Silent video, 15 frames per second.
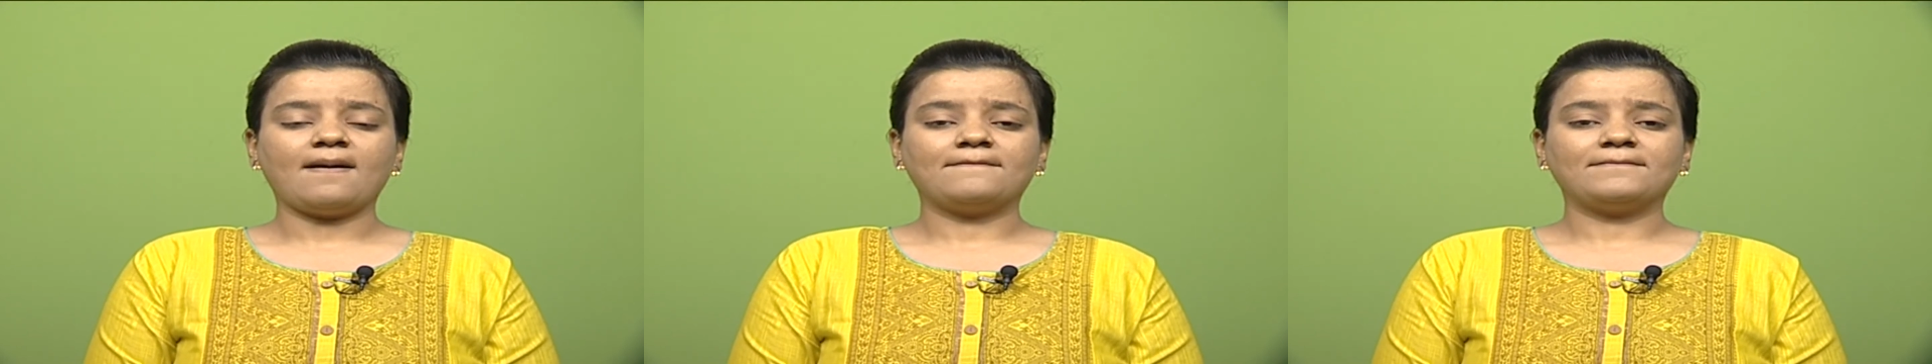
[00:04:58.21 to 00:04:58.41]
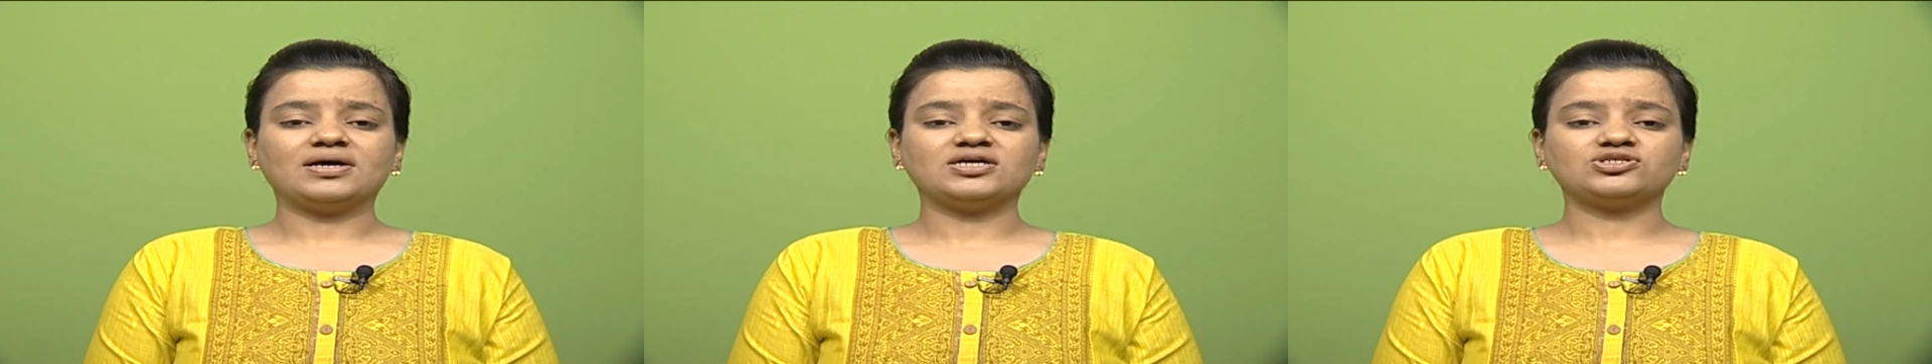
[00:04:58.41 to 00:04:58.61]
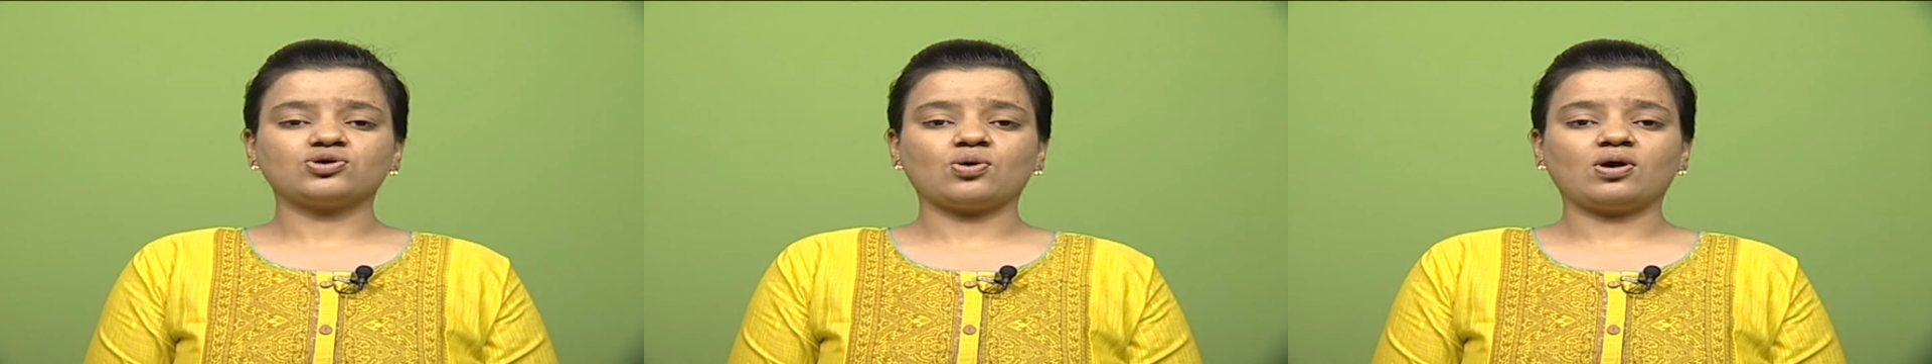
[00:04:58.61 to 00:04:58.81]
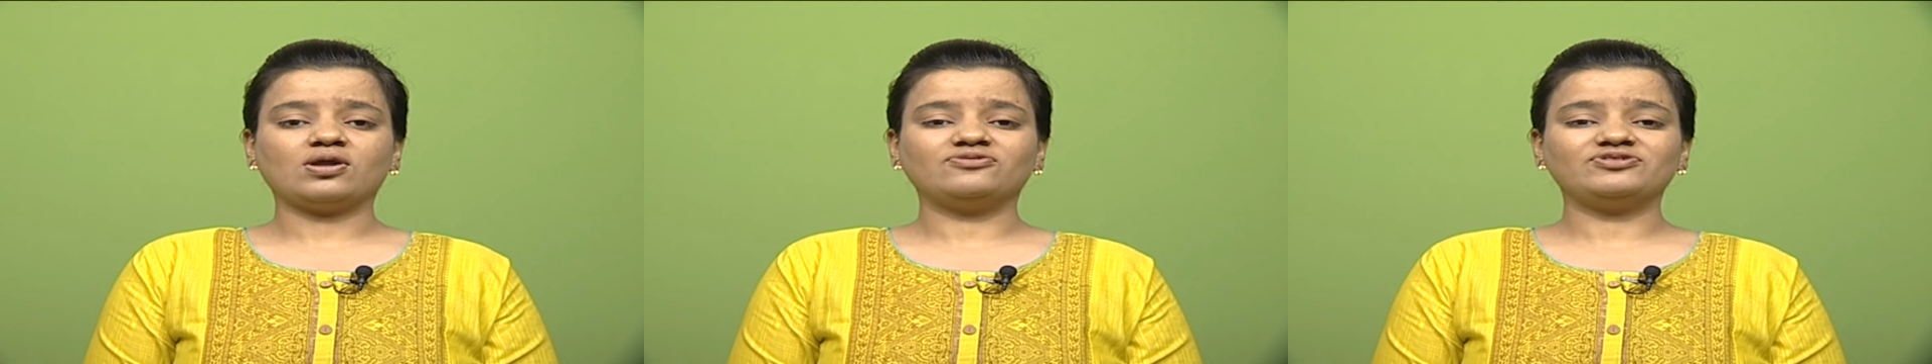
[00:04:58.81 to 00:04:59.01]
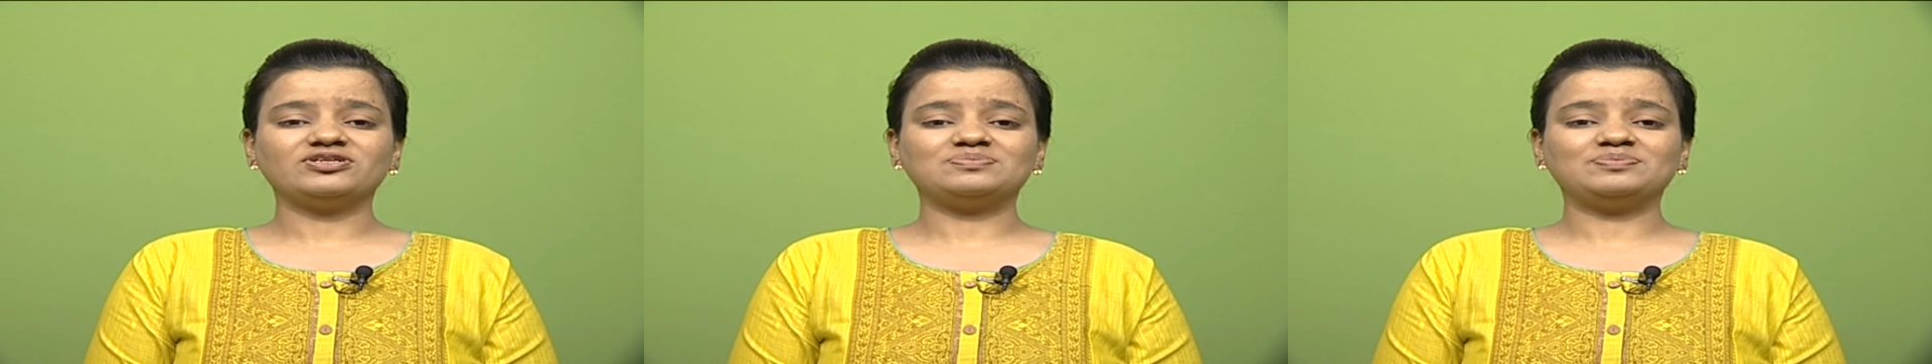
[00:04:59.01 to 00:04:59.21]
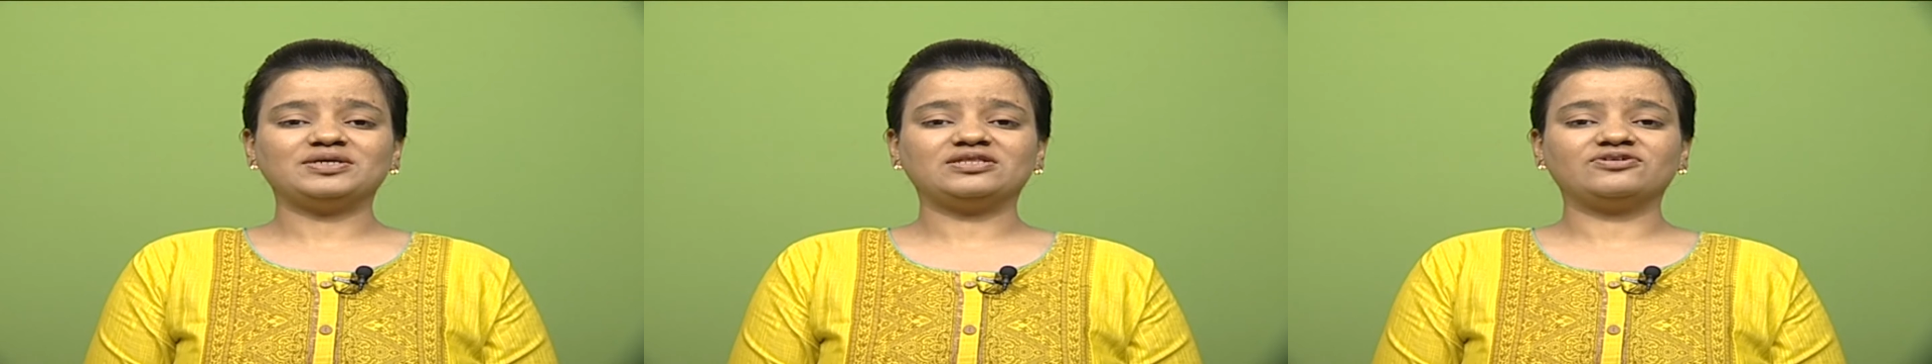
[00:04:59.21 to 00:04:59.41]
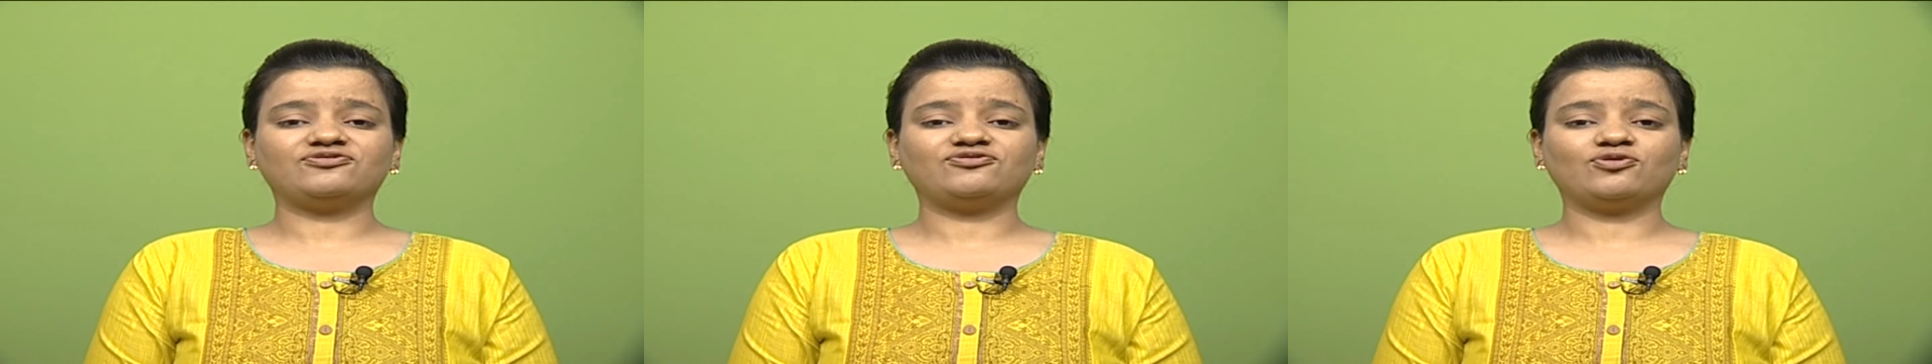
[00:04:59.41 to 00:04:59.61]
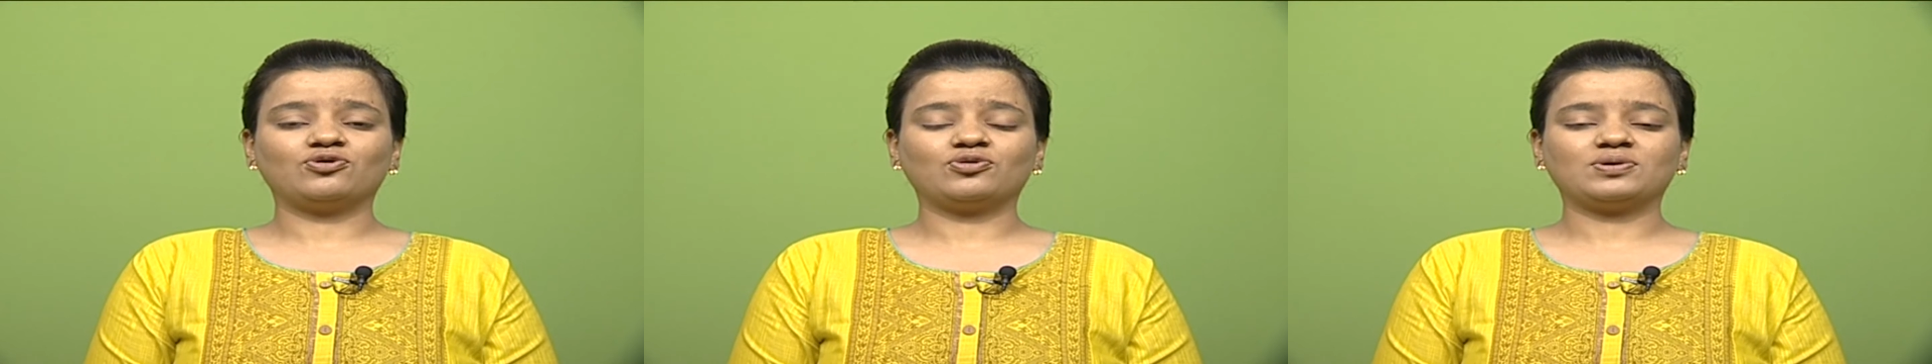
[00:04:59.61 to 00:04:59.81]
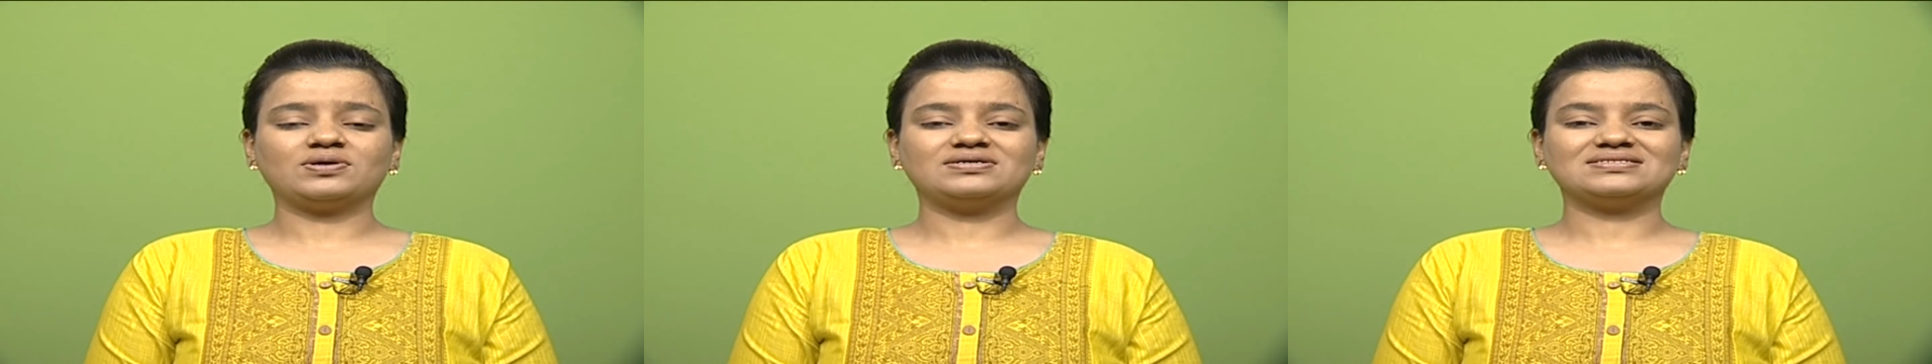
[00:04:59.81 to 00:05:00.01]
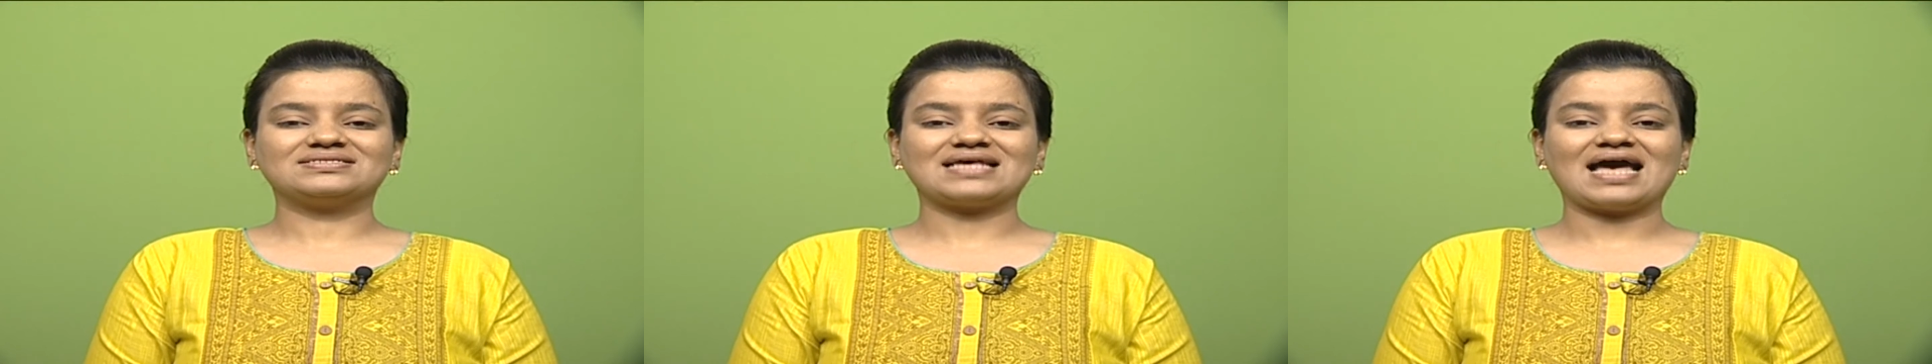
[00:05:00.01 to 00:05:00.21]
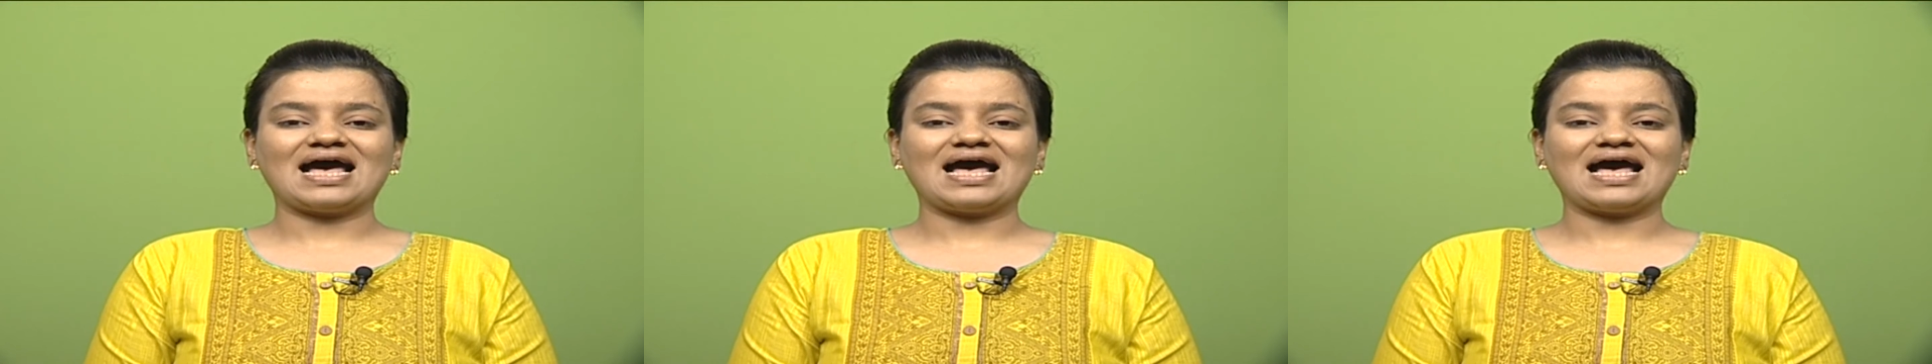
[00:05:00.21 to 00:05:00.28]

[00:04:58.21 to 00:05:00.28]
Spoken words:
must always be the focus,